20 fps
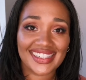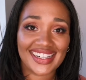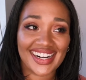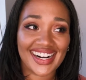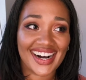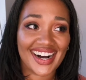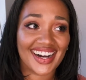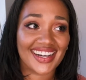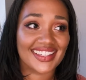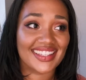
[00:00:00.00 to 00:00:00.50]

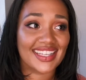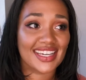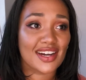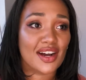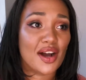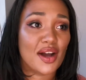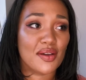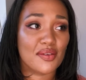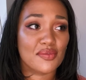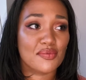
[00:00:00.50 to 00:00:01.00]
I think
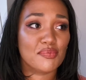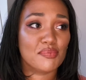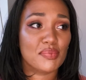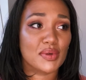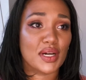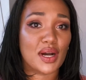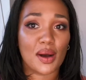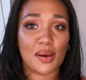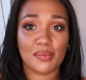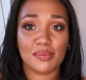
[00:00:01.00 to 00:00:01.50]
I've
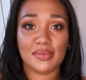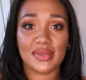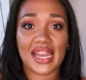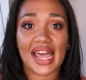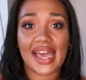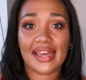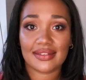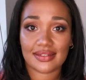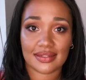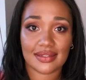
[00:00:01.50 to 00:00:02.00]
become
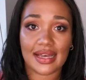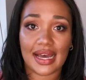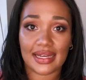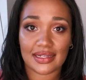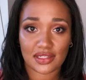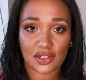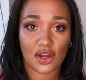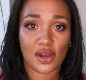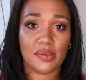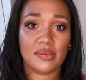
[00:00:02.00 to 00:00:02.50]
less at
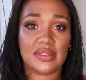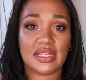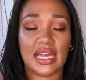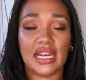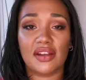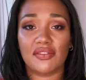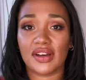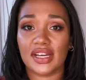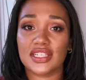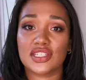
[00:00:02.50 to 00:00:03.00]
times and
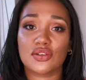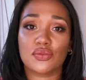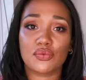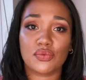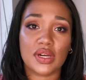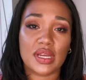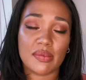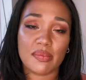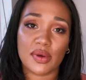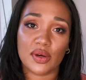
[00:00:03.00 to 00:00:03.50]
I've had to
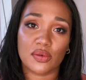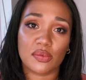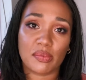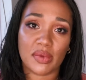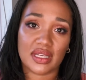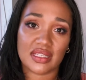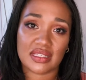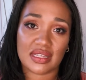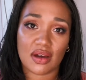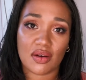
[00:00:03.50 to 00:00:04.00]
rebuild
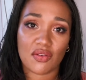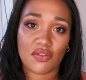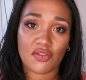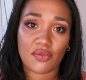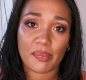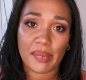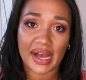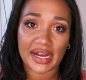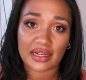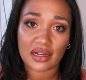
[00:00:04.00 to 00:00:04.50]
myself
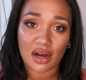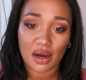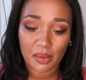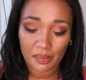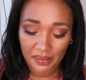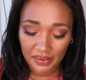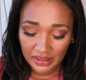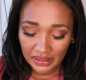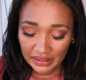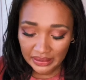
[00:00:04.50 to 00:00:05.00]
back up.
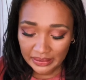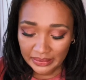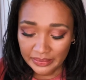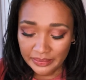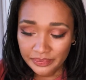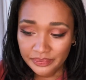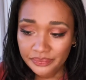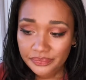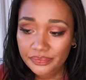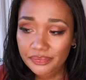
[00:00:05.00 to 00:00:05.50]

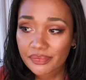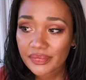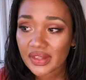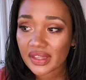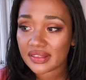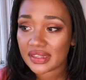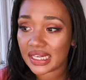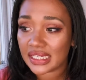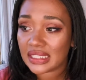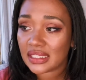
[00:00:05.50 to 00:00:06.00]

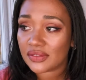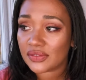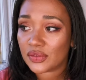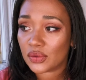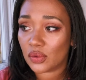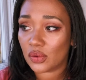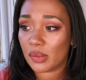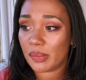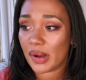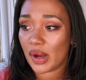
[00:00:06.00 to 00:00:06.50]
Then I've
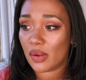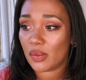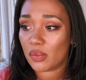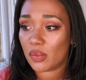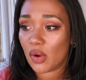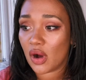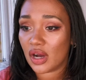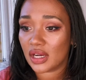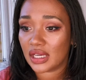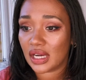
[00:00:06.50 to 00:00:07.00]
thought about
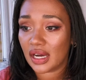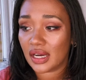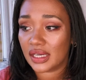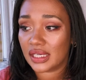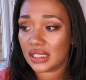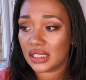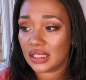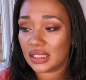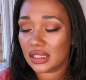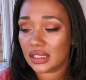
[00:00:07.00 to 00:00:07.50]

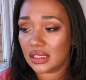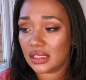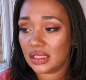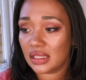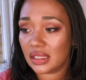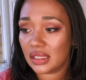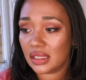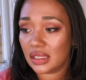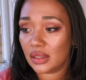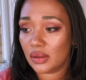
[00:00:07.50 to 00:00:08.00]
why
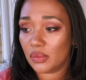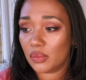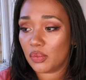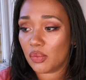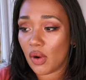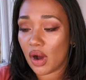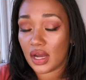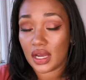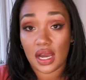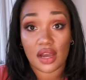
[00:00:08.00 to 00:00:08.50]

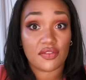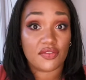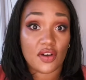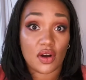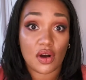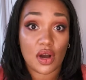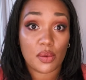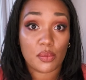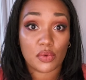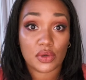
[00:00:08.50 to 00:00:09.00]
I felt
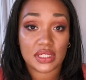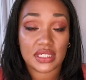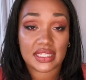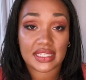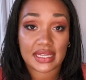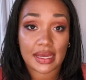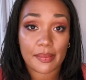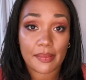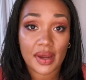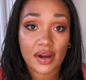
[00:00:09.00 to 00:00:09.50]
I wanted to
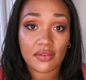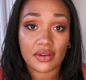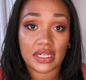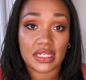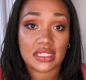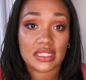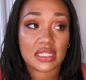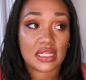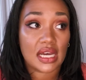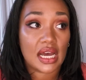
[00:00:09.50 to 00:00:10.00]
get married.